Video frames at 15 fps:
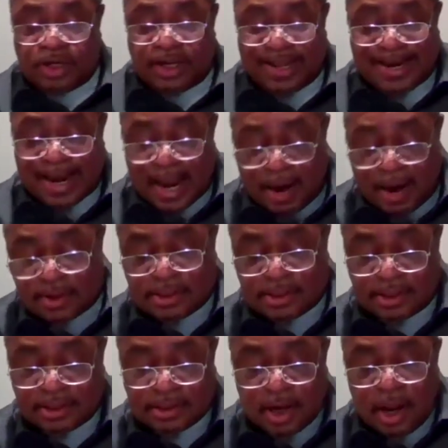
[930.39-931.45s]

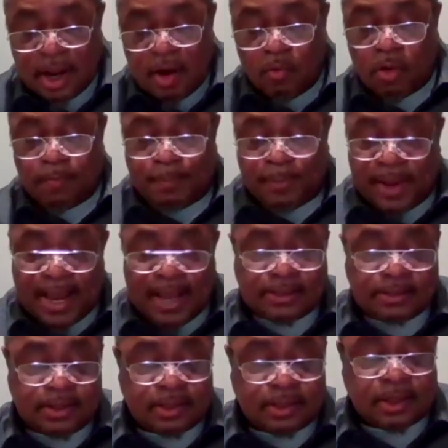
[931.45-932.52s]
inheritance would
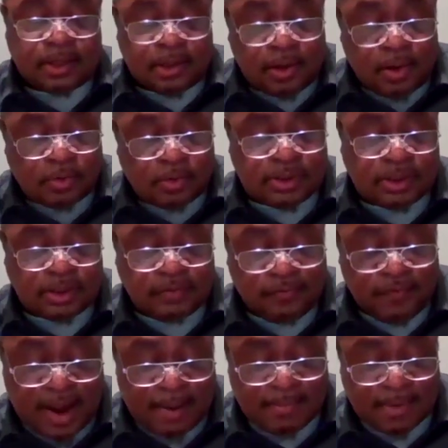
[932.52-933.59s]
pass to the closest
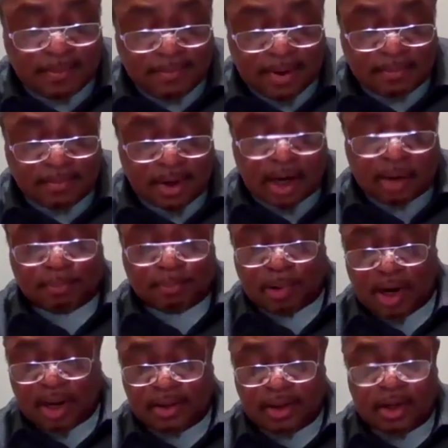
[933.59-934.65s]
family member, a
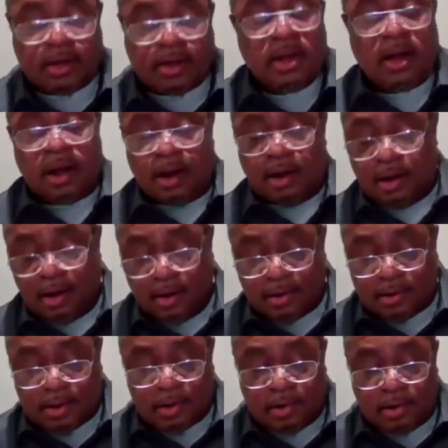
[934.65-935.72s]
brother, an
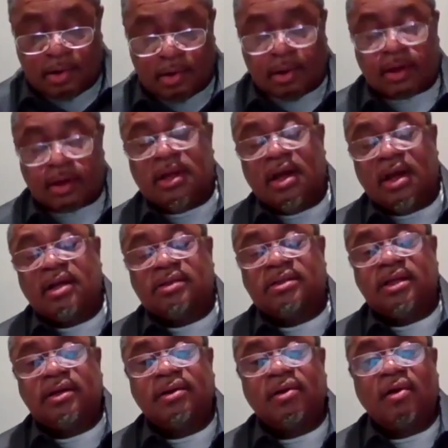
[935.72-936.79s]
uncle, or a
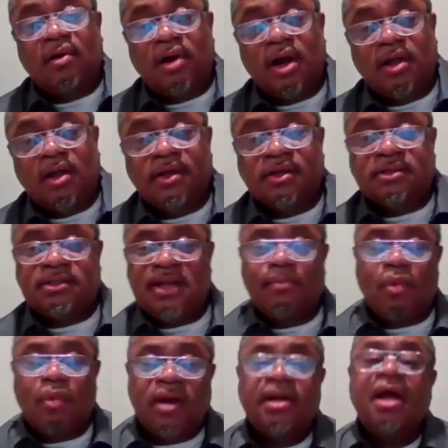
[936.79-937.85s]
cousin, or other,
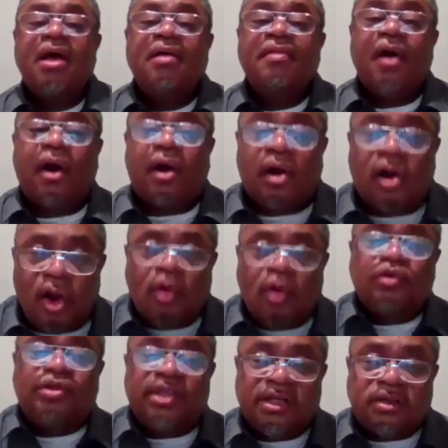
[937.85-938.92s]
someone, the
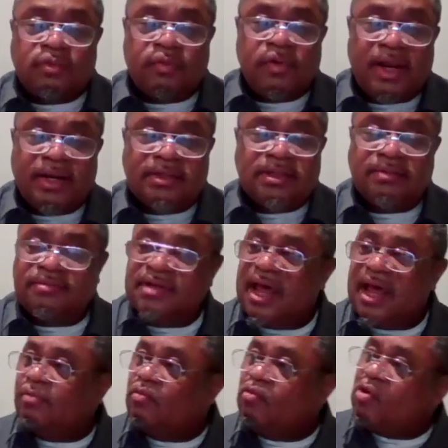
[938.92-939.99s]
closest relative,
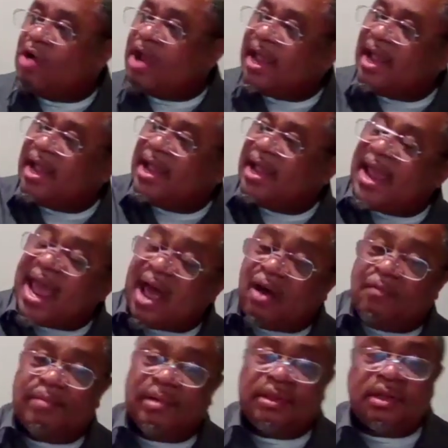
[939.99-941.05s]
not way
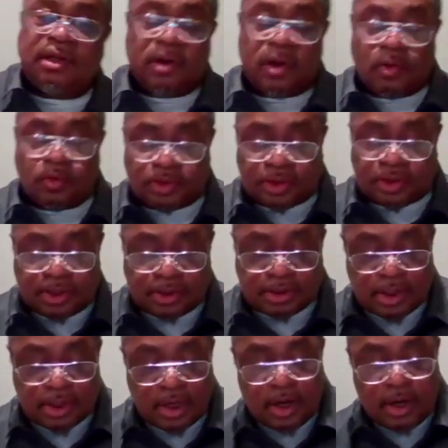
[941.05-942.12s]
out, but the closest
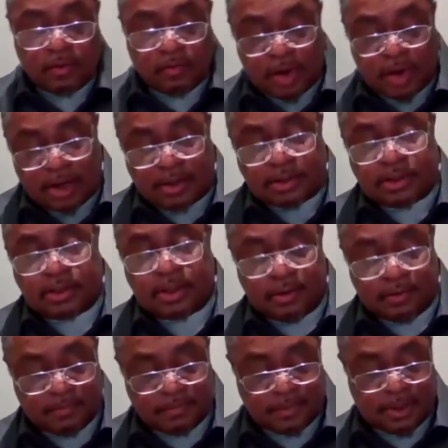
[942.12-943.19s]

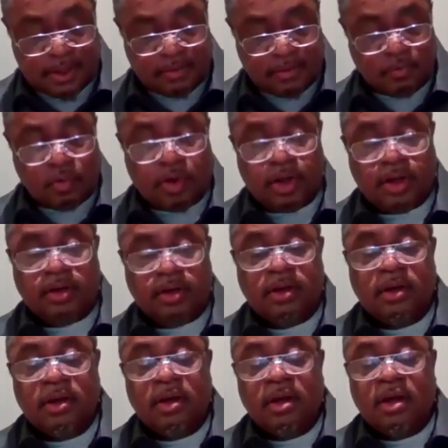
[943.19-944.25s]
relative, it
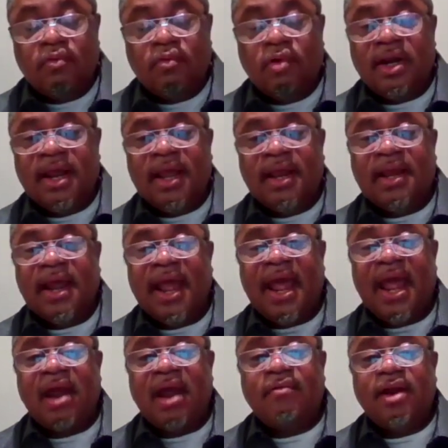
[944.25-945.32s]
would
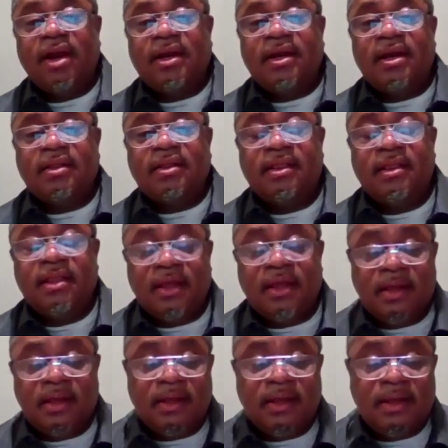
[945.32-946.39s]
inherit
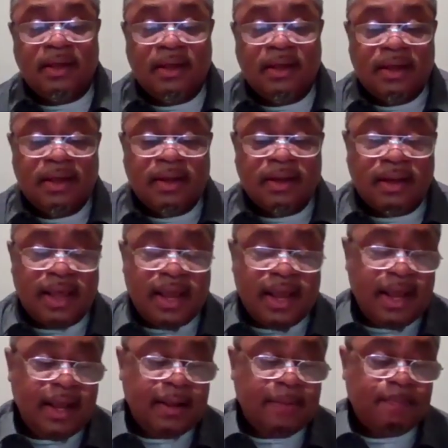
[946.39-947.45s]
the
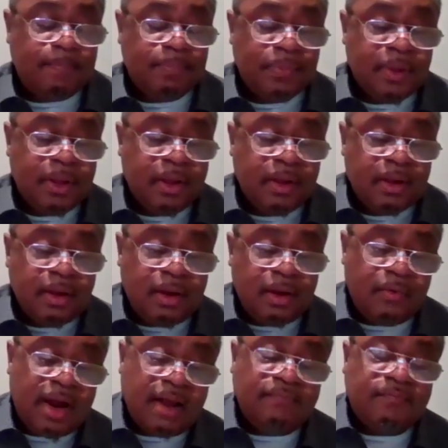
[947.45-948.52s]
land.
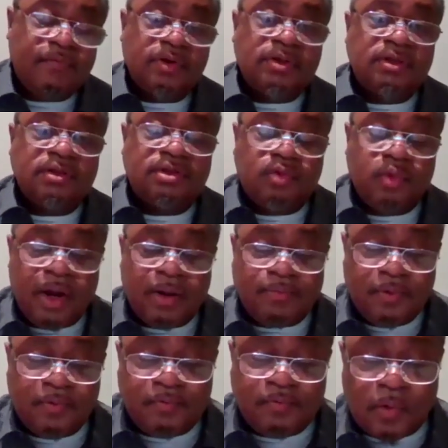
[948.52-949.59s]
All right, verses
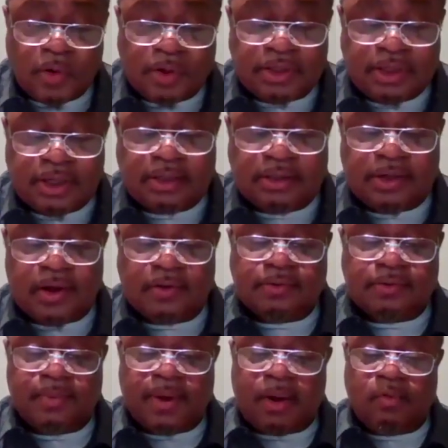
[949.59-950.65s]
12 through 14
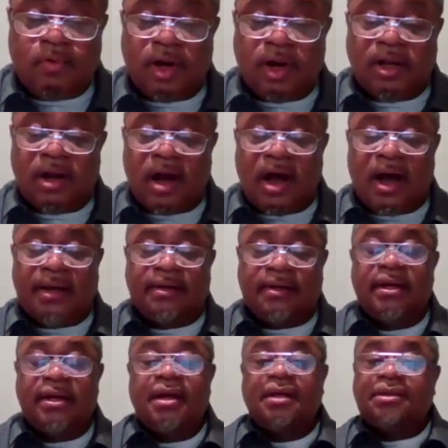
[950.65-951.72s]
talks about where God
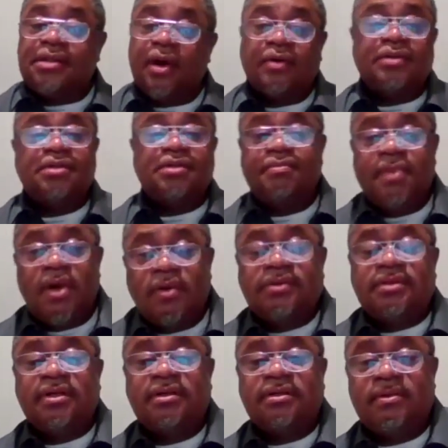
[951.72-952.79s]
talks to
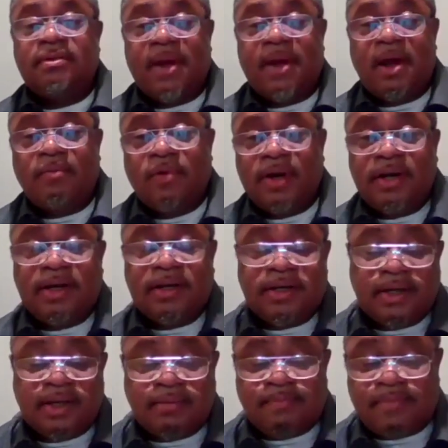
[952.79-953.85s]
Moses about what he
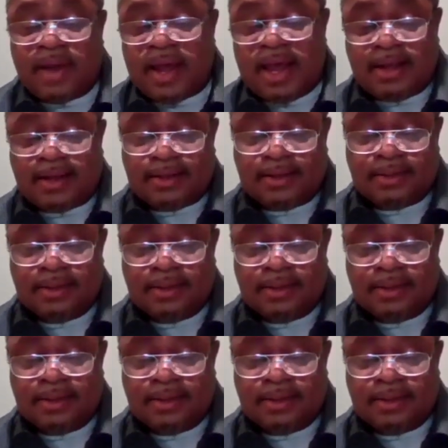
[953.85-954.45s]
did back